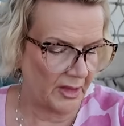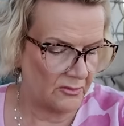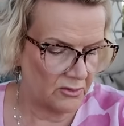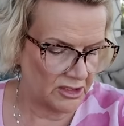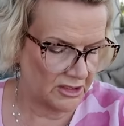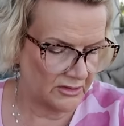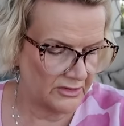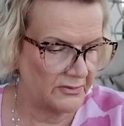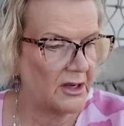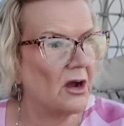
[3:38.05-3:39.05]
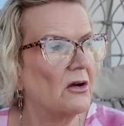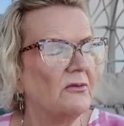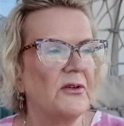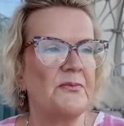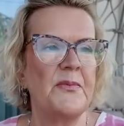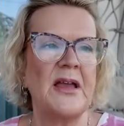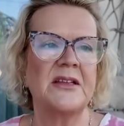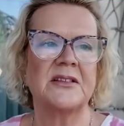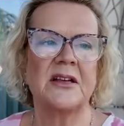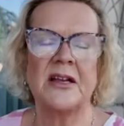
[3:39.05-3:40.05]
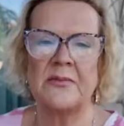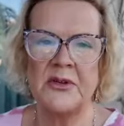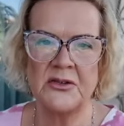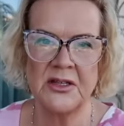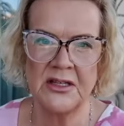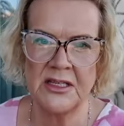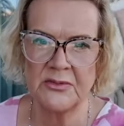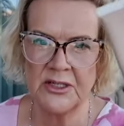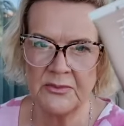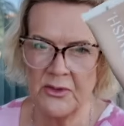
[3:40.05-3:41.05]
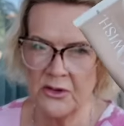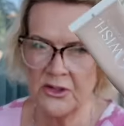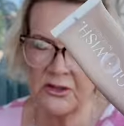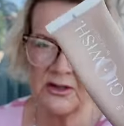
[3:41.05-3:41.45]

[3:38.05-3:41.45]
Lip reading: What else have we got? Oh, for base I am using this, which I'm not sure